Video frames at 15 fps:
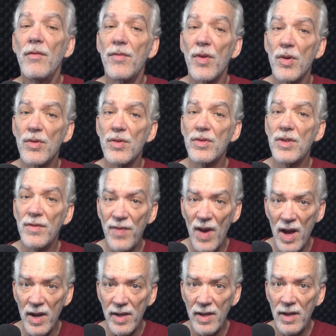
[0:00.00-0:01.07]
further
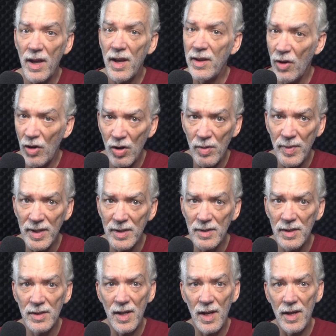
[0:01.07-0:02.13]
dividing and harming
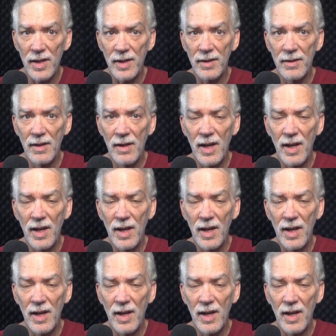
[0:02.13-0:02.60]
society.